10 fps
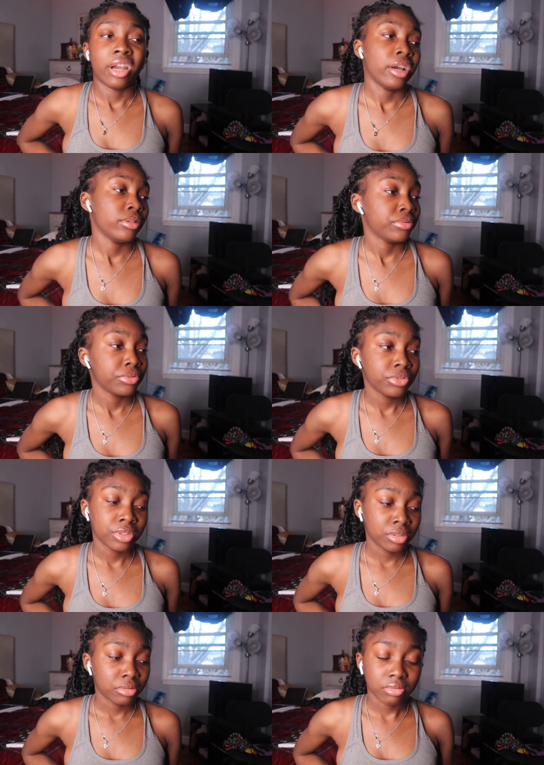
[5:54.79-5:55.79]
I don't
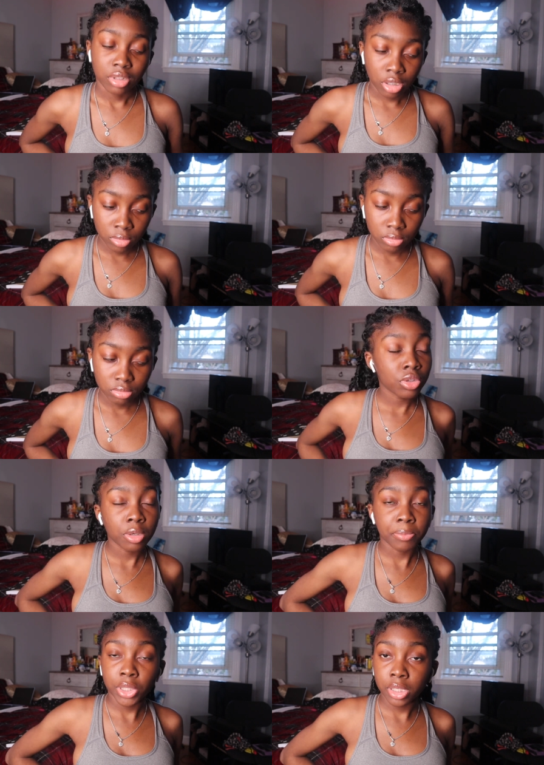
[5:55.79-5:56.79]
feel no. When you're
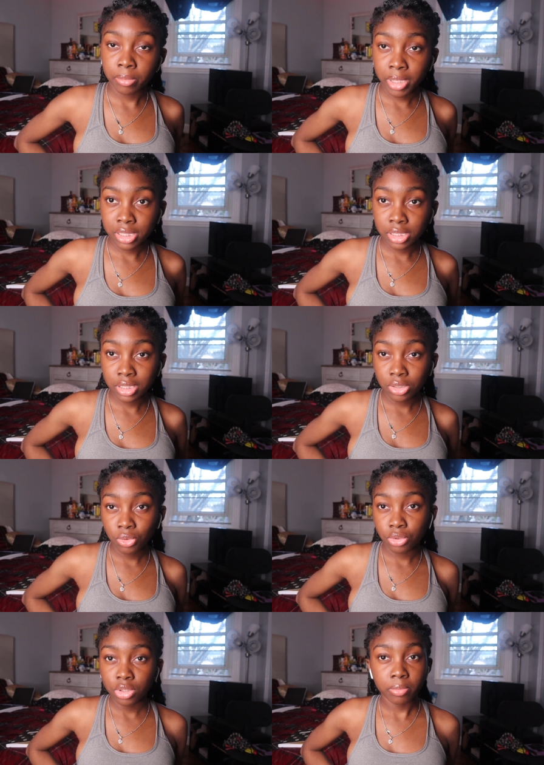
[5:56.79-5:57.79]

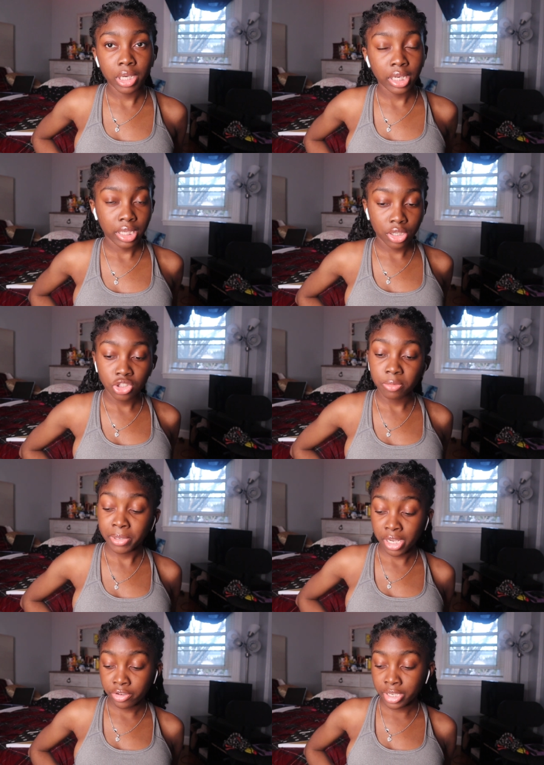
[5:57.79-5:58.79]
PMSing or you're about to get your
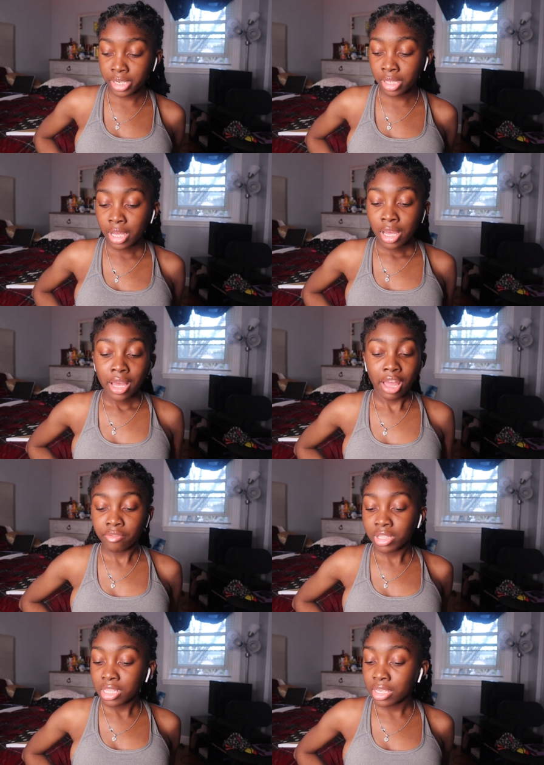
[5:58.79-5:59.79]
period,
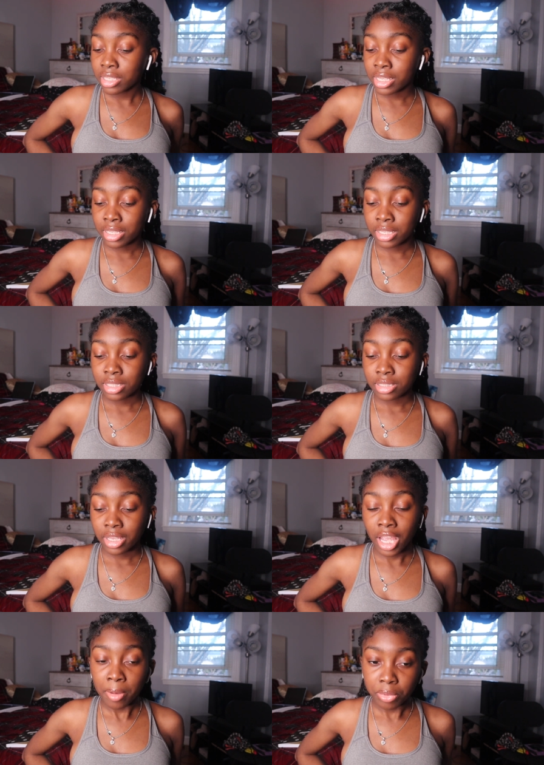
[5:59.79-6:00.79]
everything is
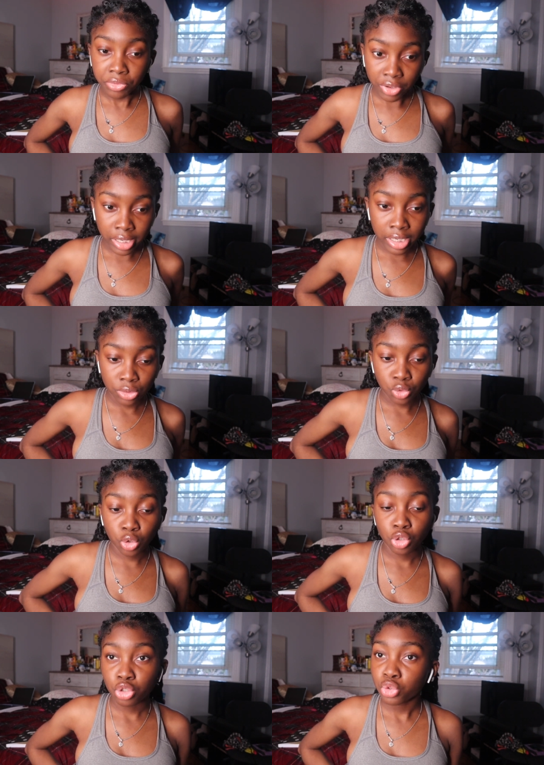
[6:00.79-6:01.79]
amplified. So
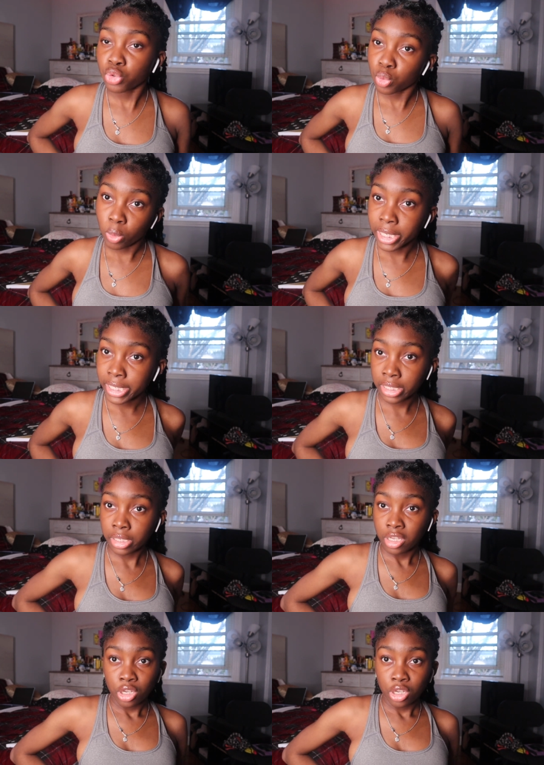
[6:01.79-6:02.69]
your sweat,